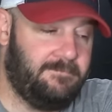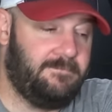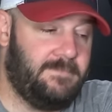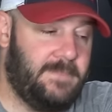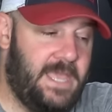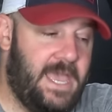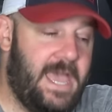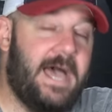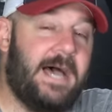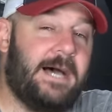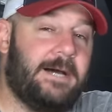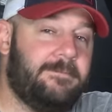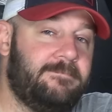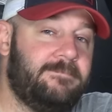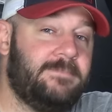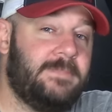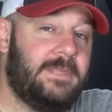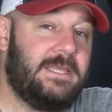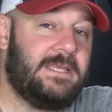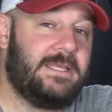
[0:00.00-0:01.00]
Yeah.
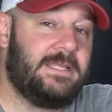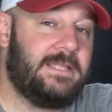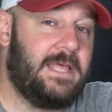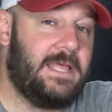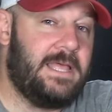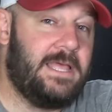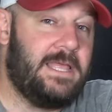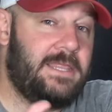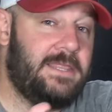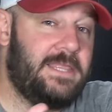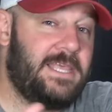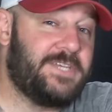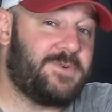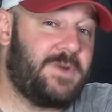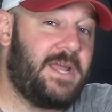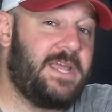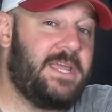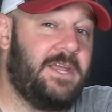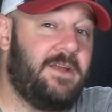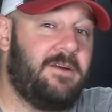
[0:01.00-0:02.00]
This
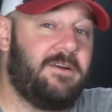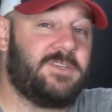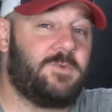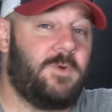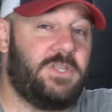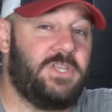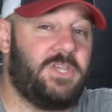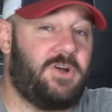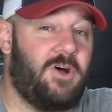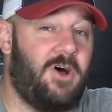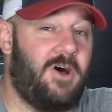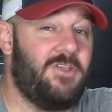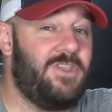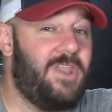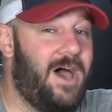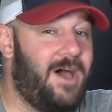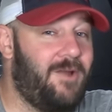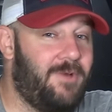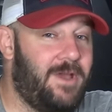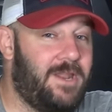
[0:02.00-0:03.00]
right here is what you call
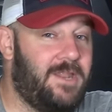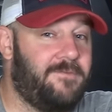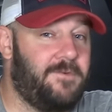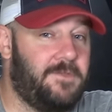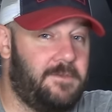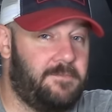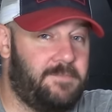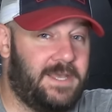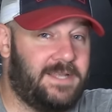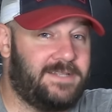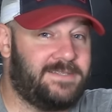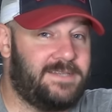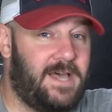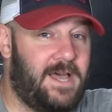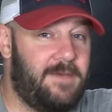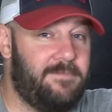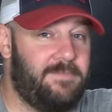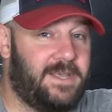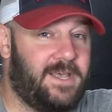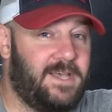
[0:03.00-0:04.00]
not ready for the big
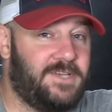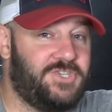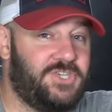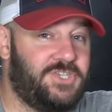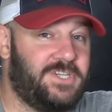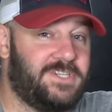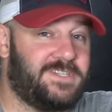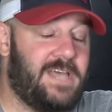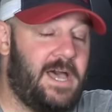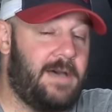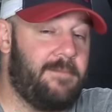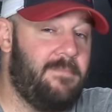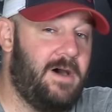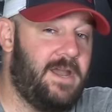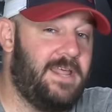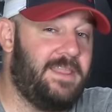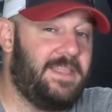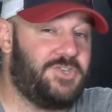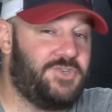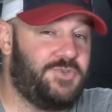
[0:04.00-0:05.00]
time, because you just got
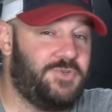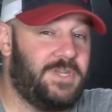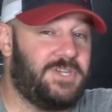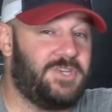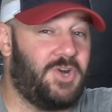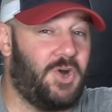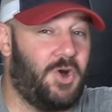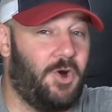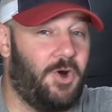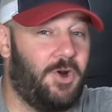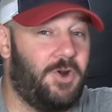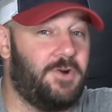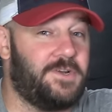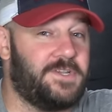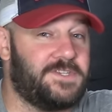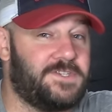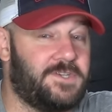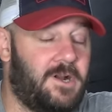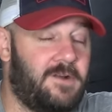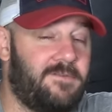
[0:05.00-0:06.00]
money that you didn't earn or
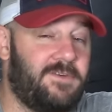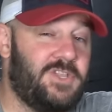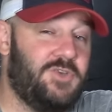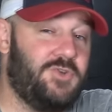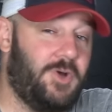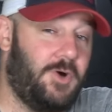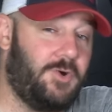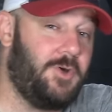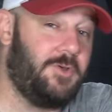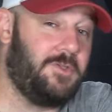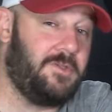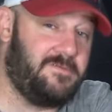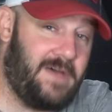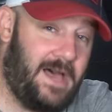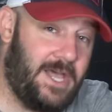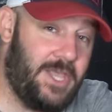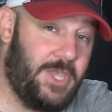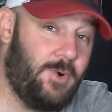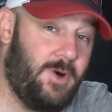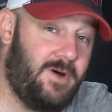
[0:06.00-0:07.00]
deserve and you don't know the
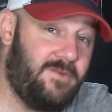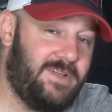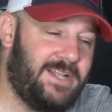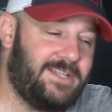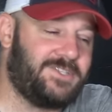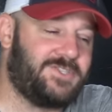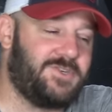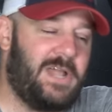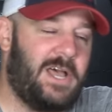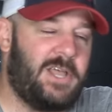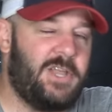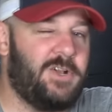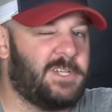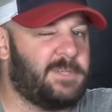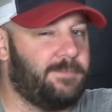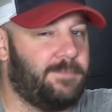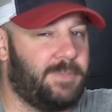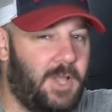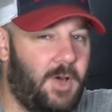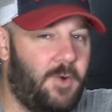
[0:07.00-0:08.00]
value of it, and so now you're
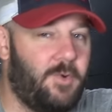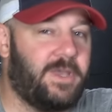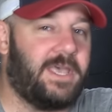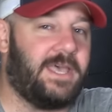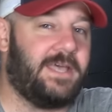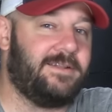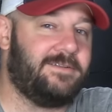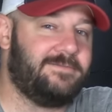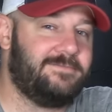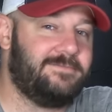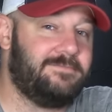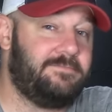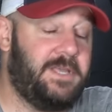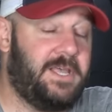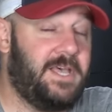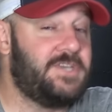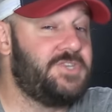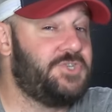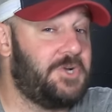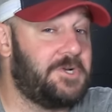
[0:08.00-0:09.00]
just blowing it
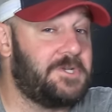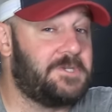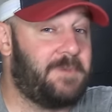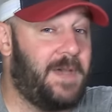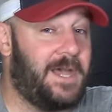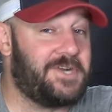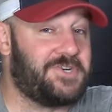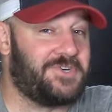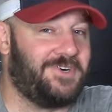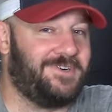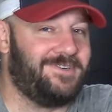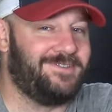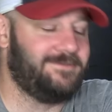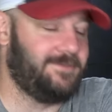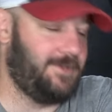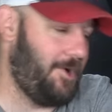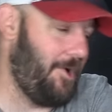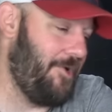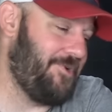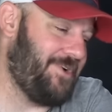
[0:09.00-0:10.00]
because you're special.
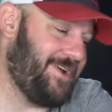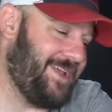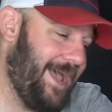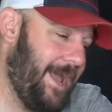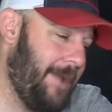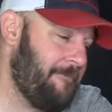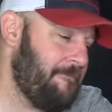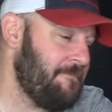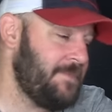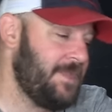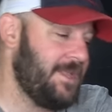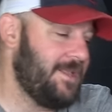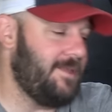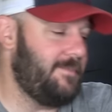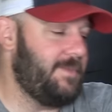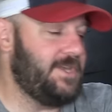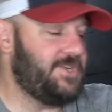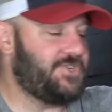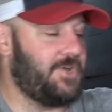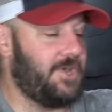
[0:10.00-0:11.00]
Okay,
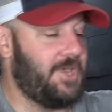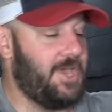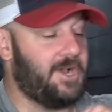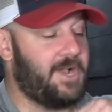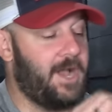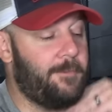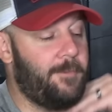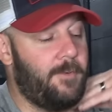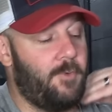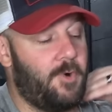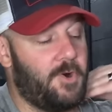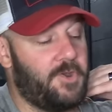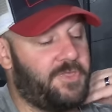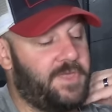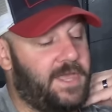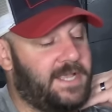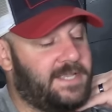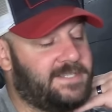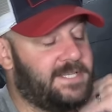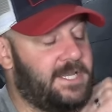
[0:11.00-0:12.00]
let me show you a couple more
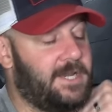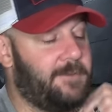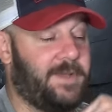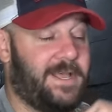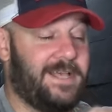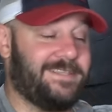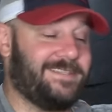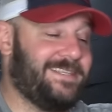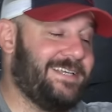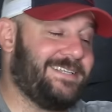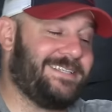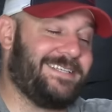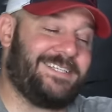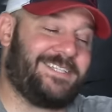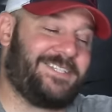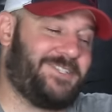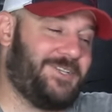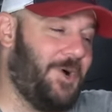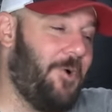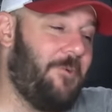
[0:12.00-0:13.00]
things here because this
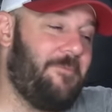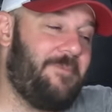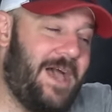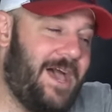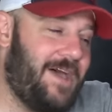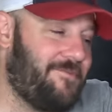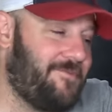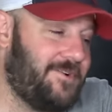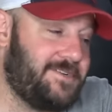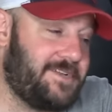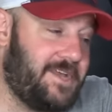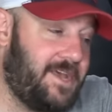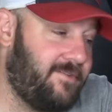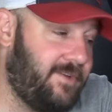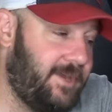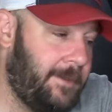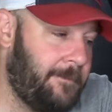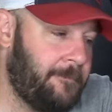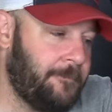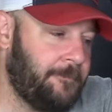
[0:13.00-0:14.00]
is so bad for
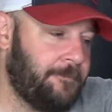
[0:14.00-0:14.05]
Davey.